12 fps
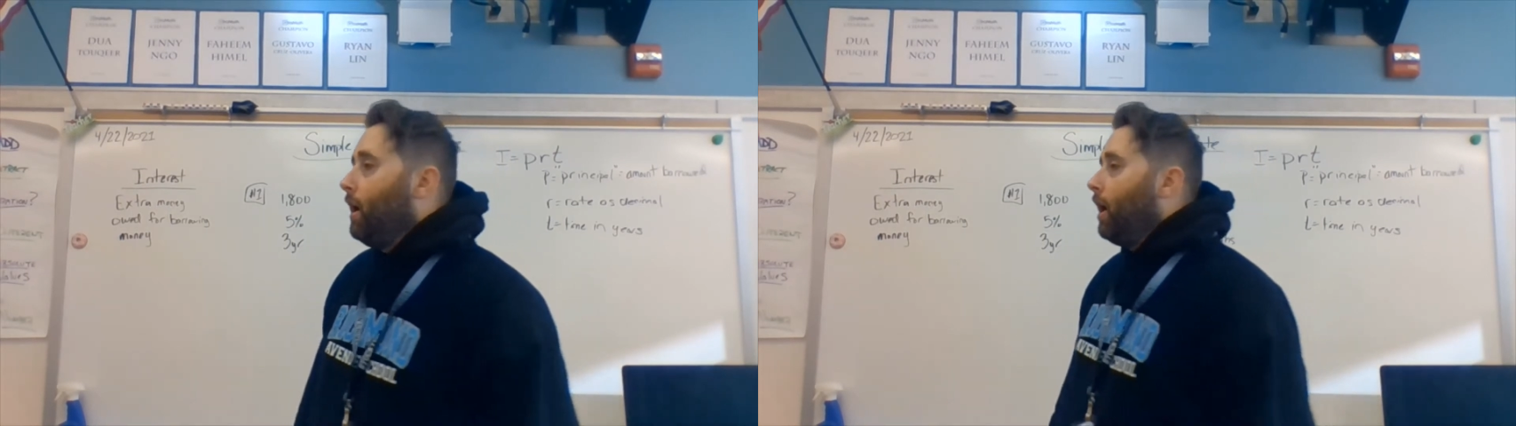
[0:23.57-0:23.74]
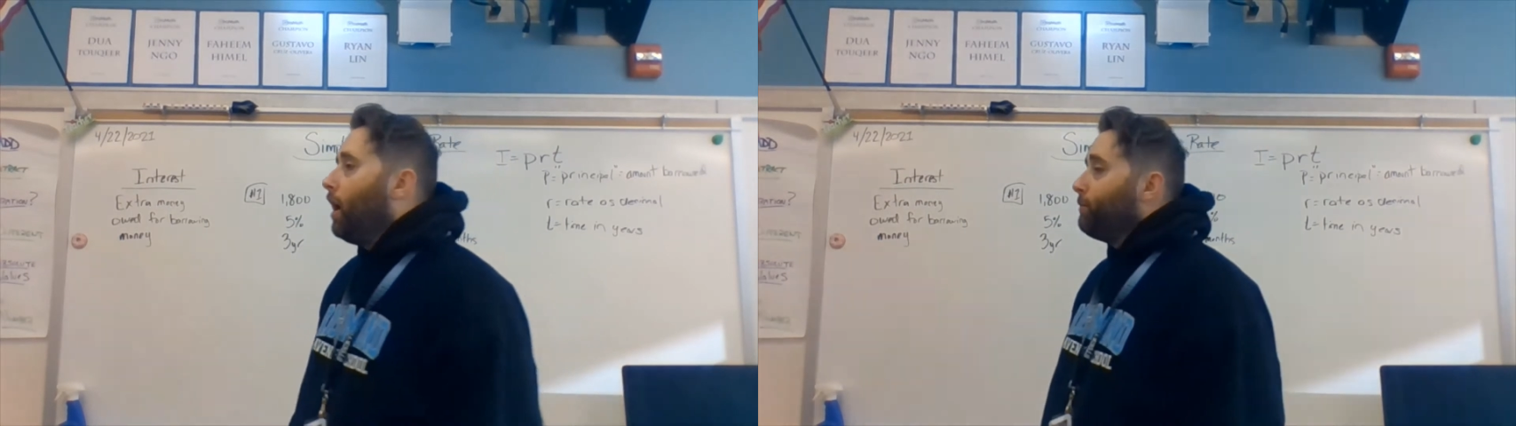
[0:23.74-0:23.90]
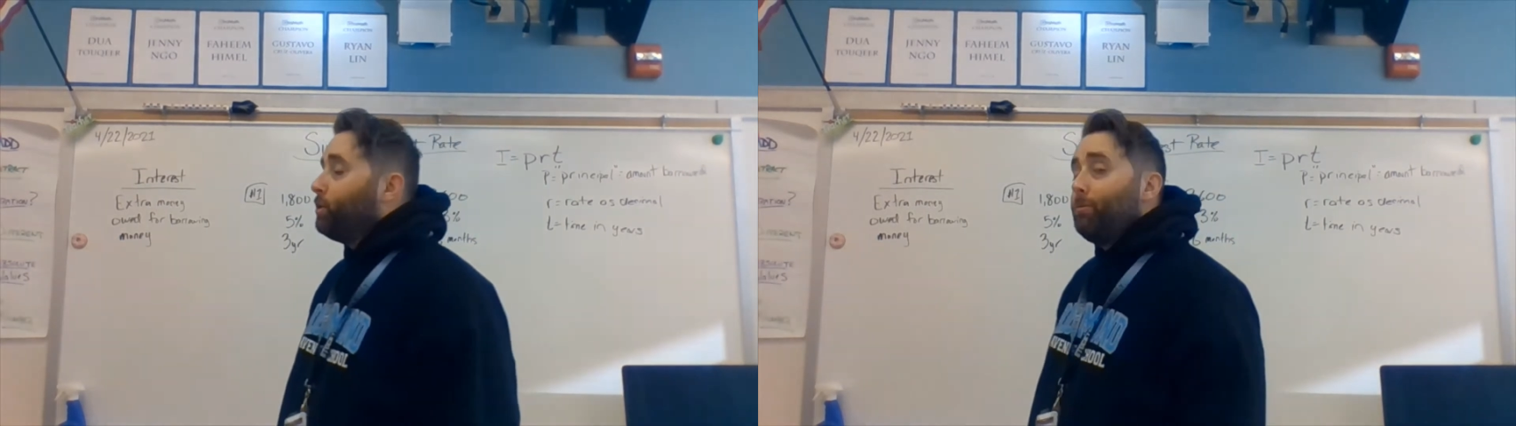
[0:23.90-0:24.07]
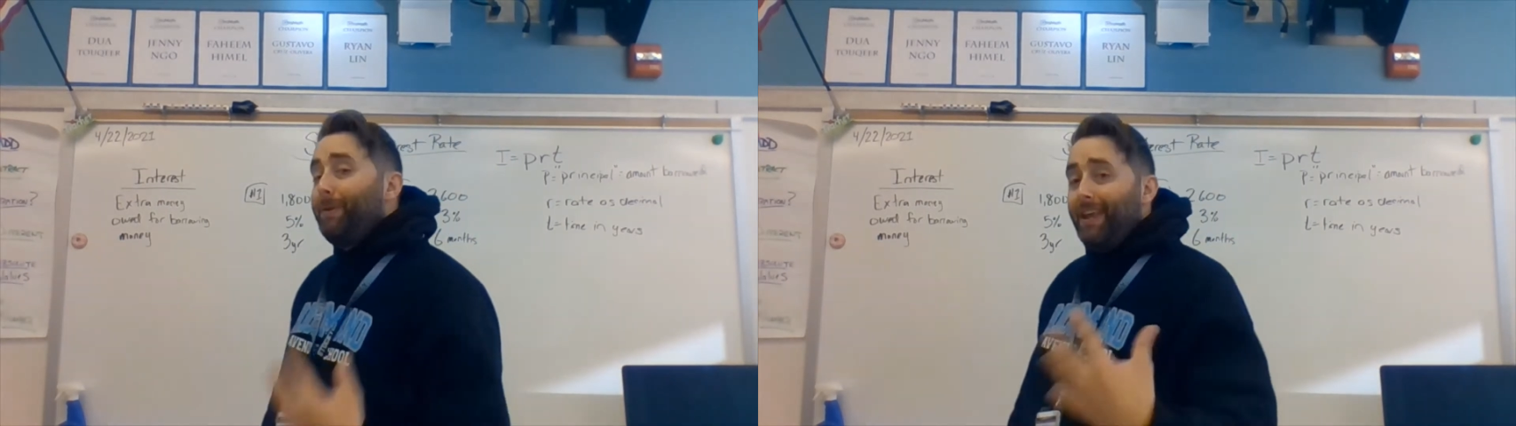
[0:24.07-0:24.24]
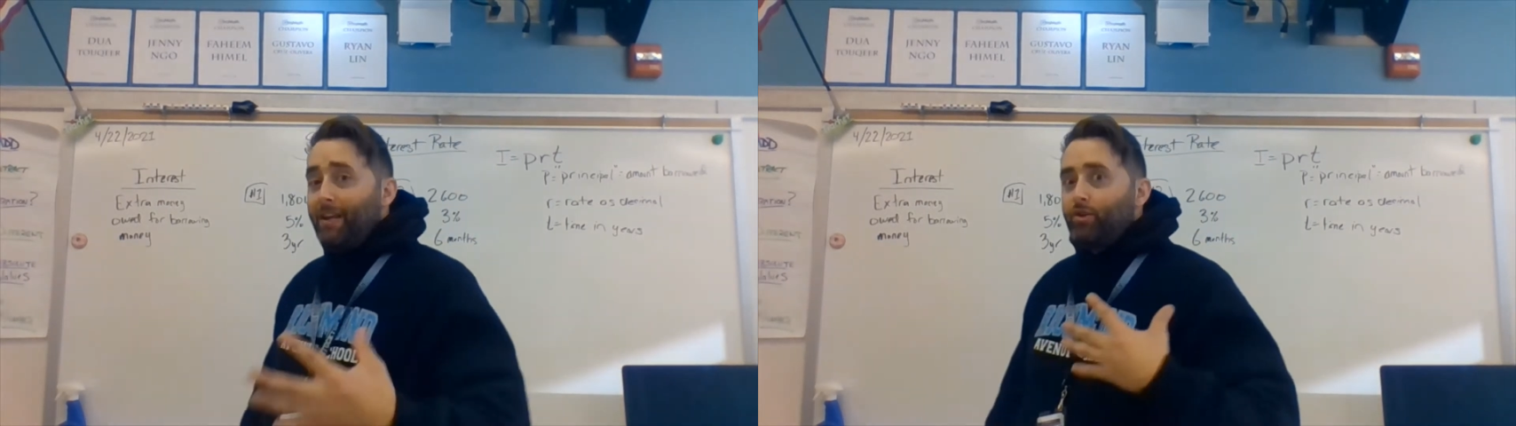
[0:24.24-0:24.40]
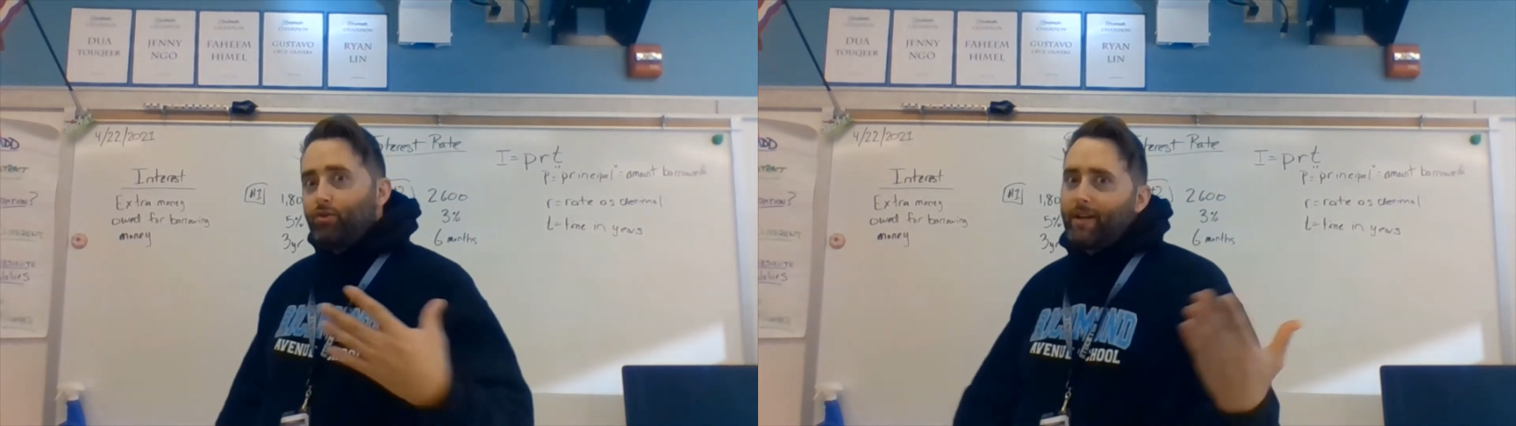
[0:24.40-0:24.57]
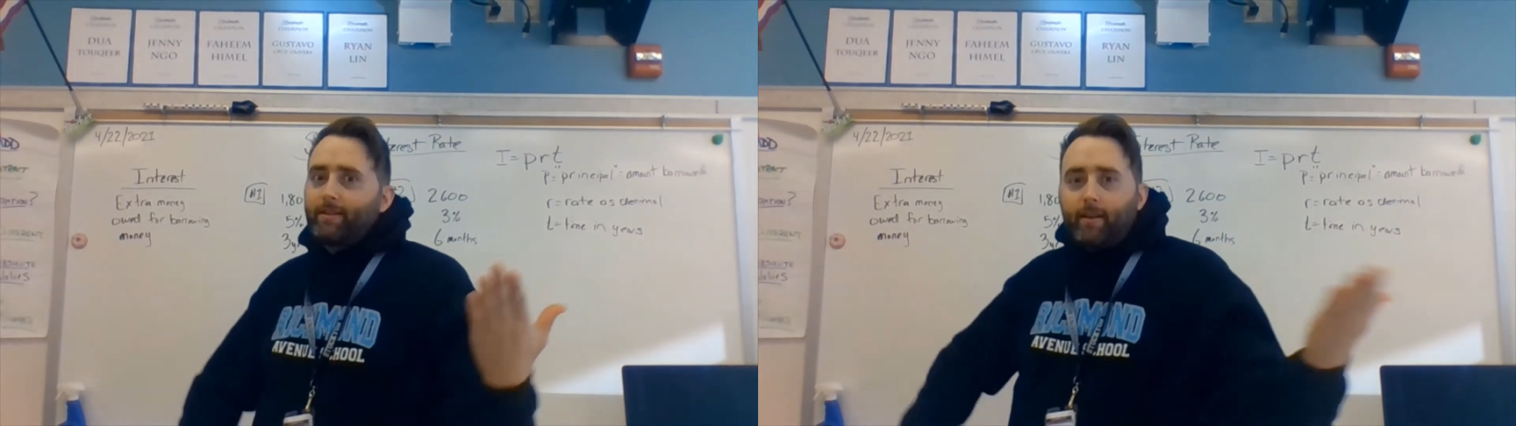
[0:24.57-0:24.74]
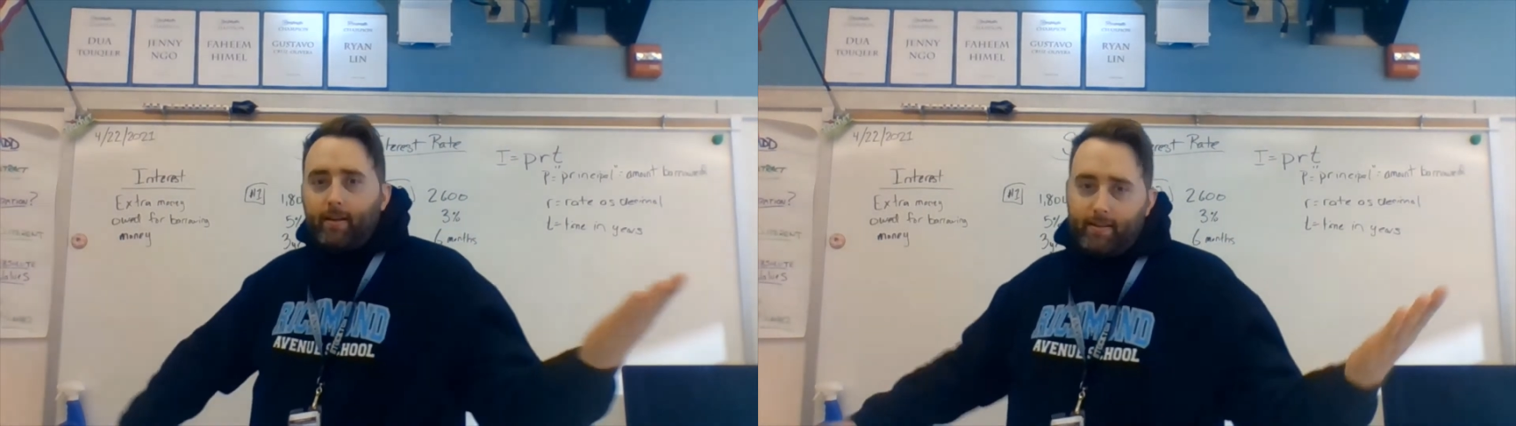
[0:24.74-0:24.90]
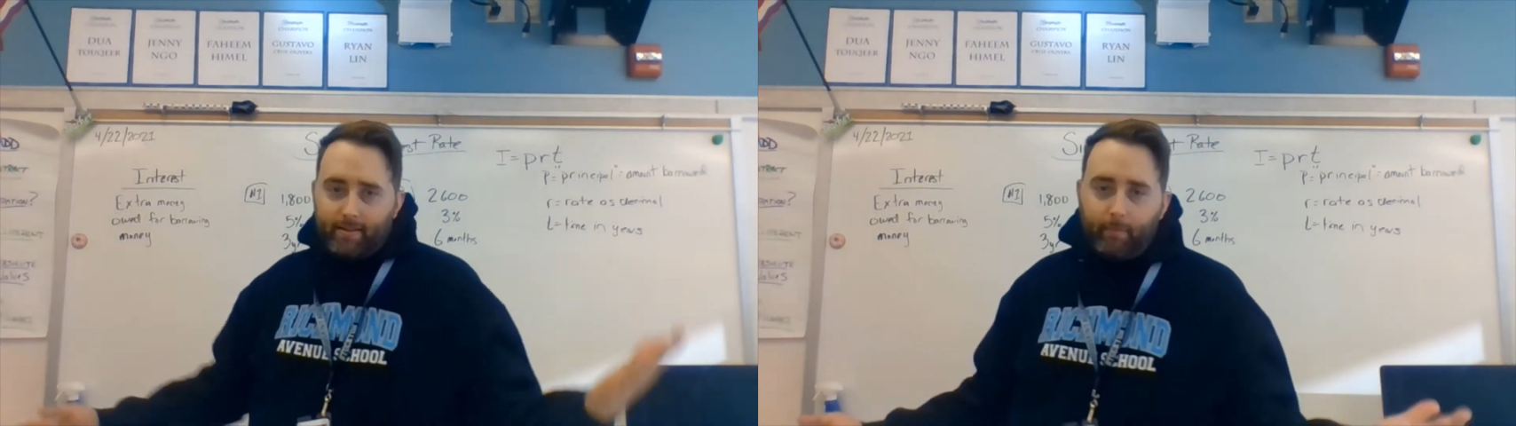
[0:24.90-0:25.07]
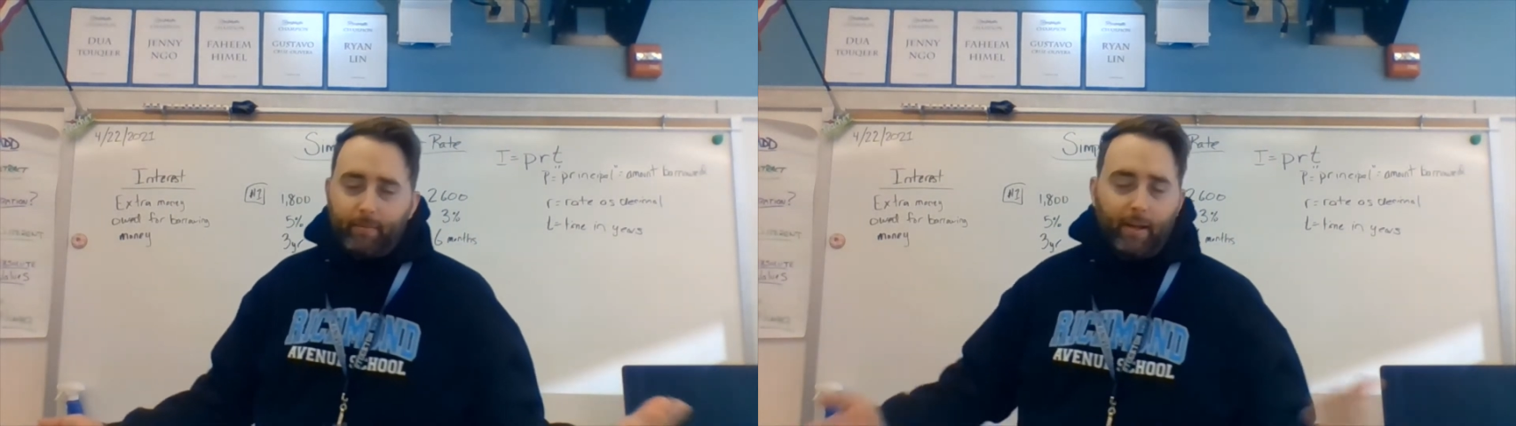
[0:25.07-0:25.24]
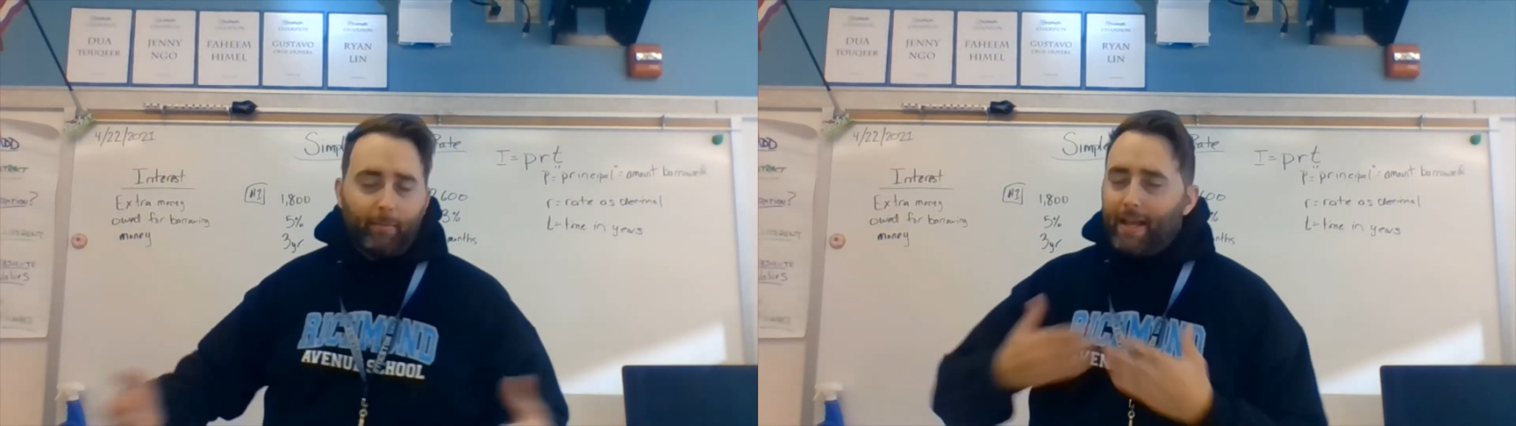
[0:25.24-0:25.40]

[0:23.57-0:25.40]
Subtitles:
You could be interested in something,